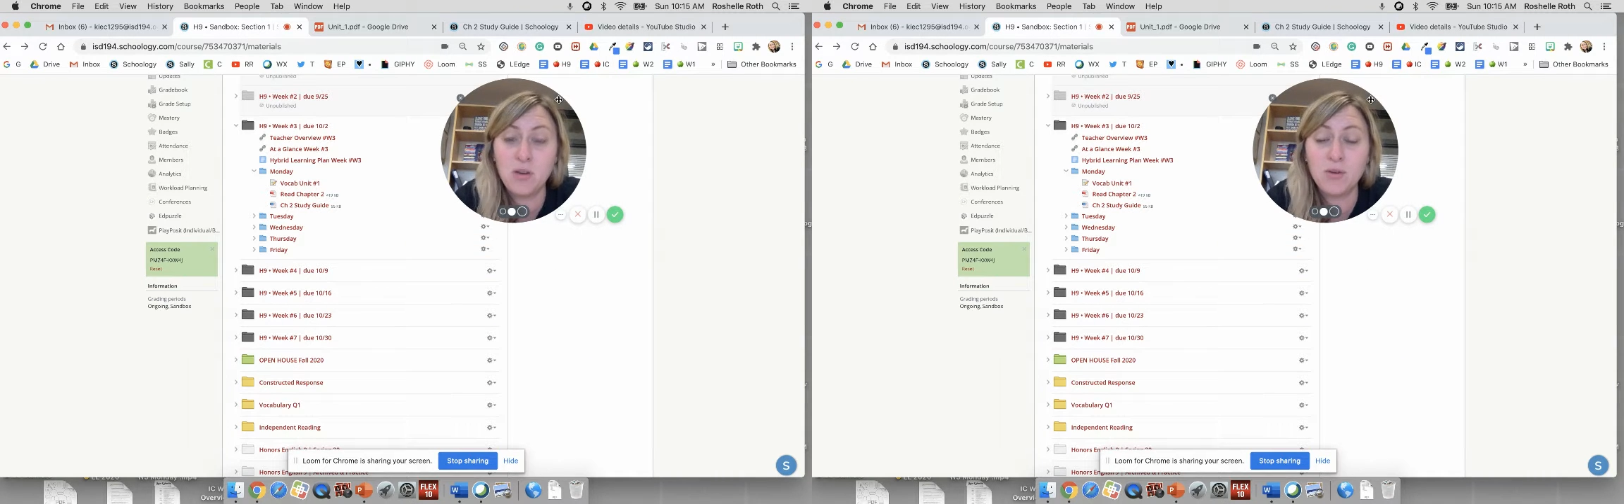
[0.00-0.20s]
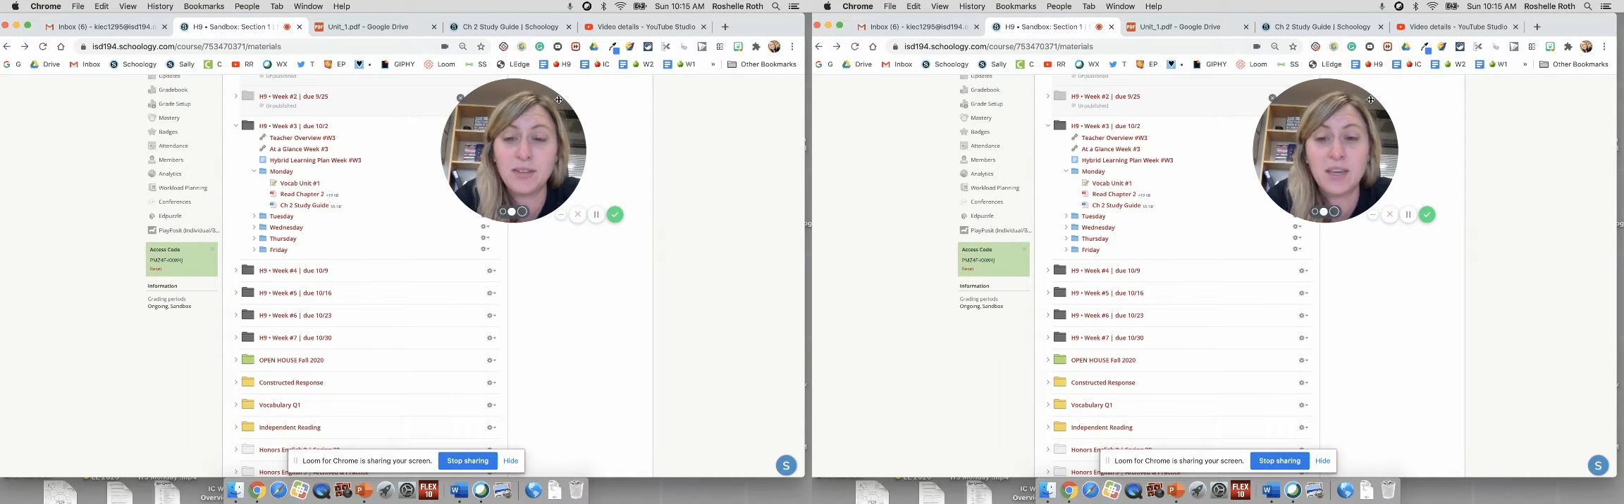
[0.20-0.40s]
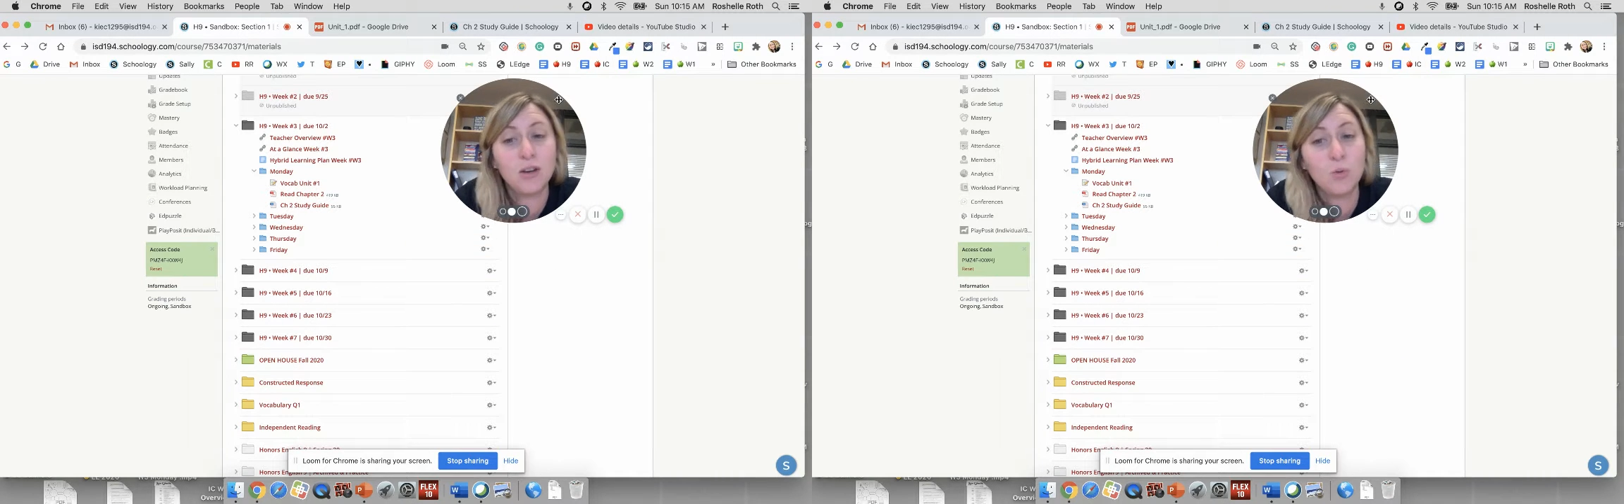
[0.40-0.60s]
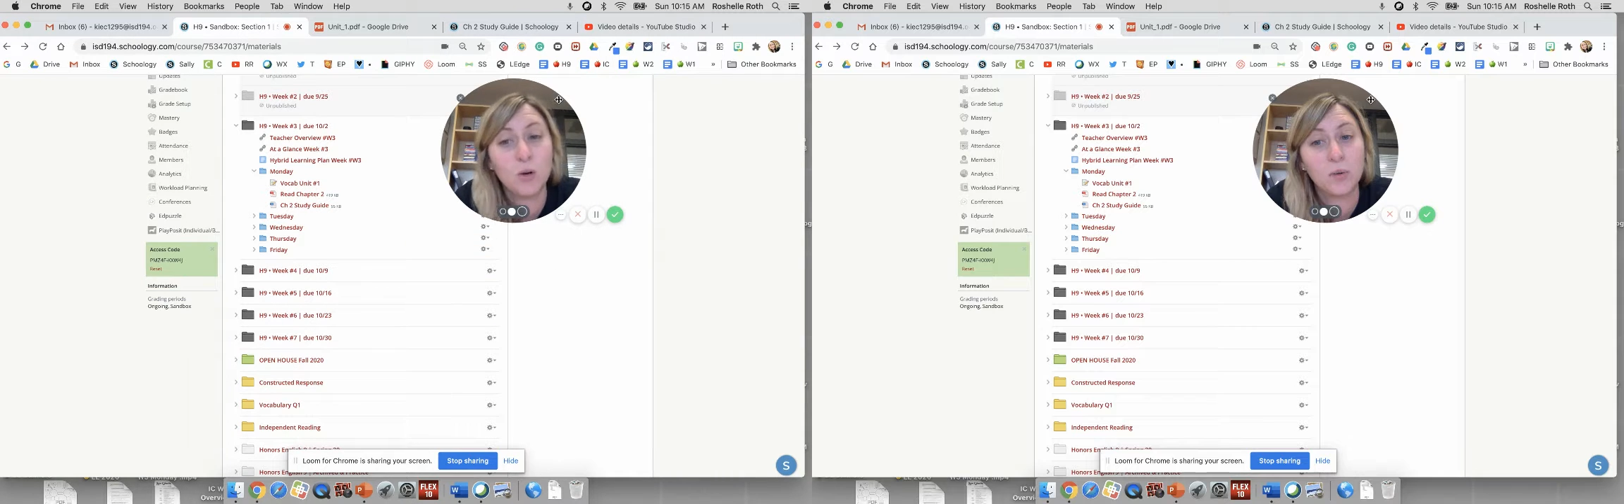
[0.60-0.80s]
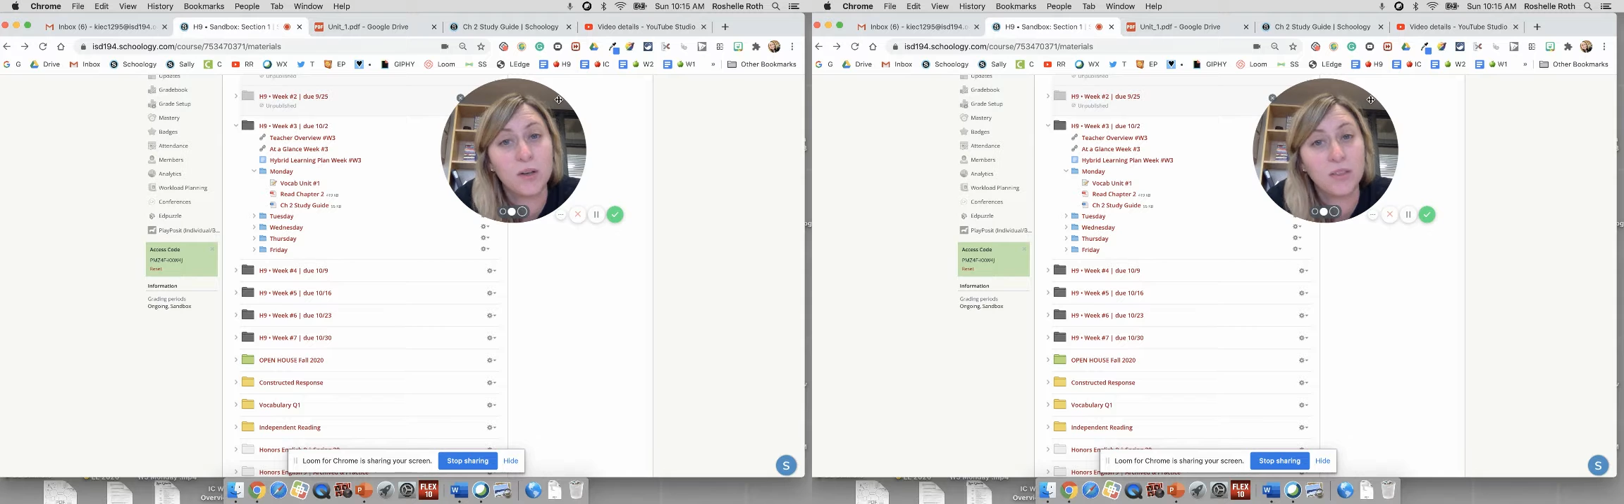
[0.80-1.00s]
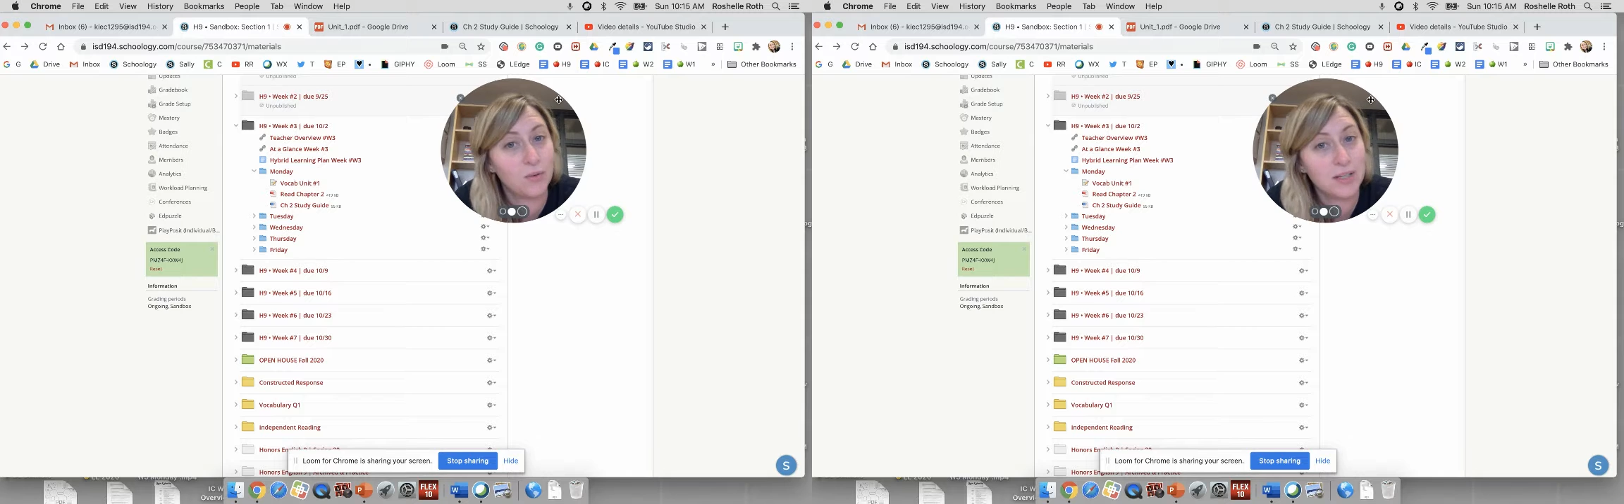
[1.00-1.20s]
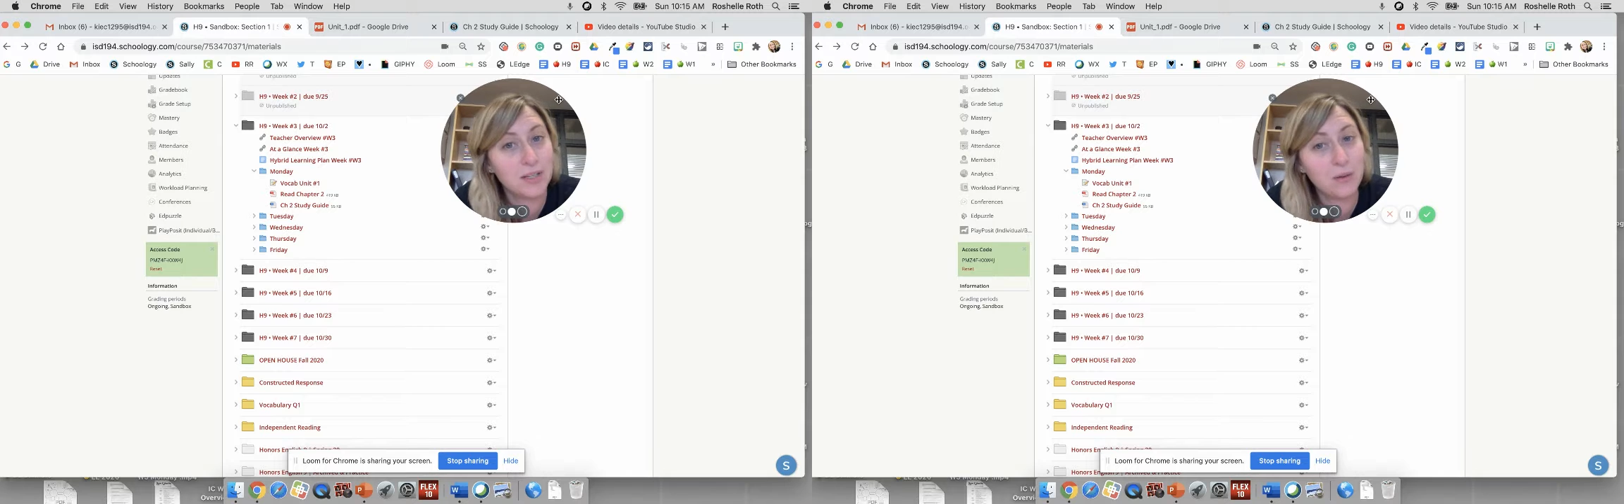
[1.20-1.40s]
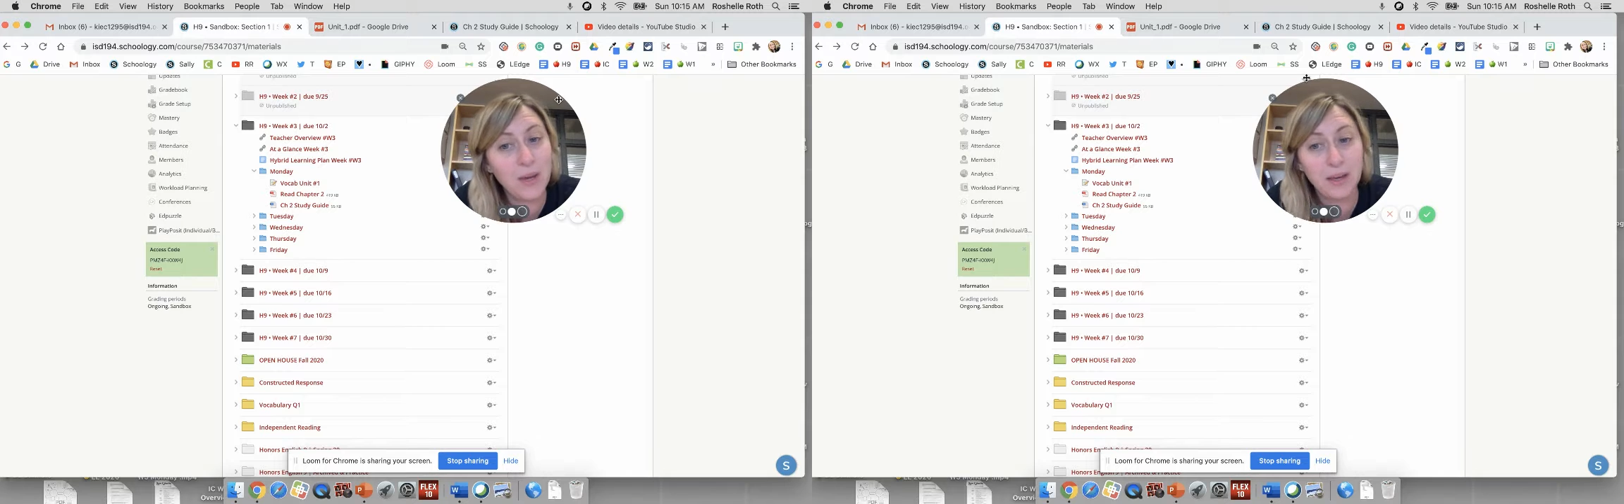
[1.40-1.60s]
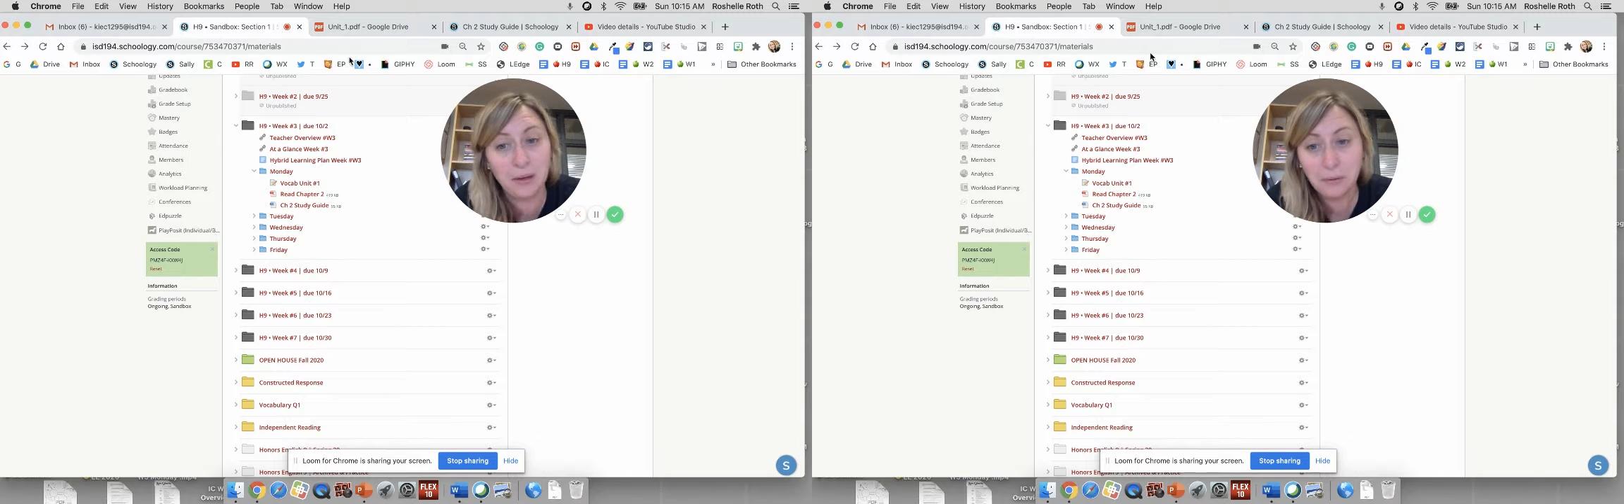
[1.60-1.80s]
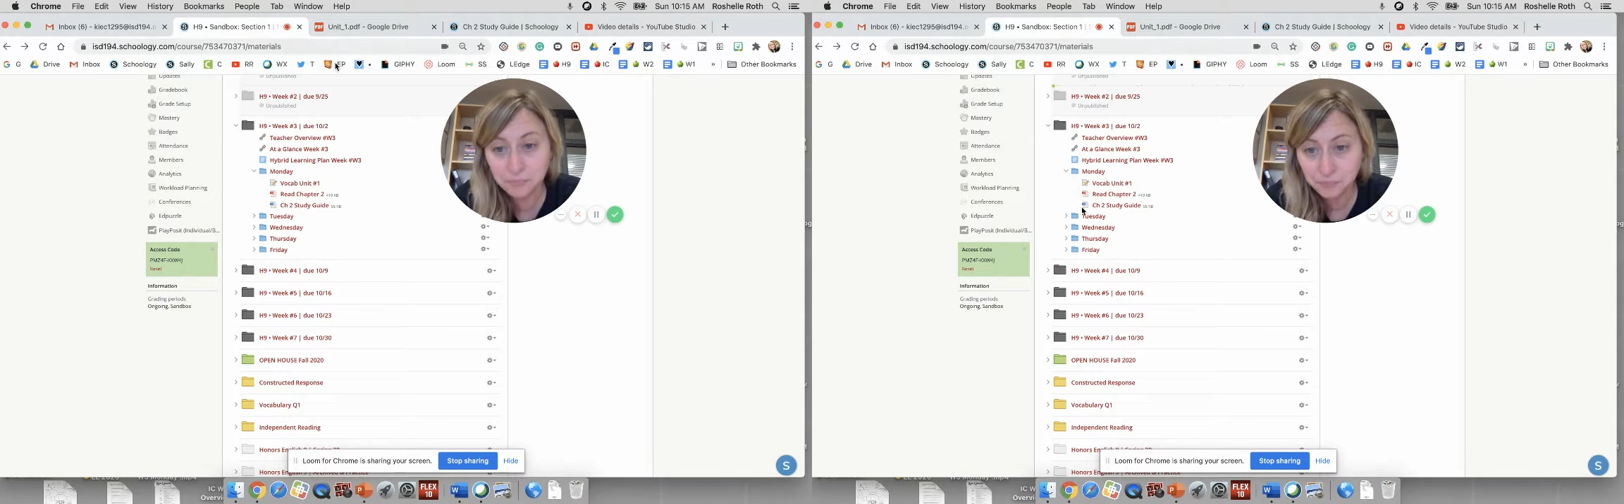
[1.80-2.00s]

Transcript: unit that you can work with the rest of the week.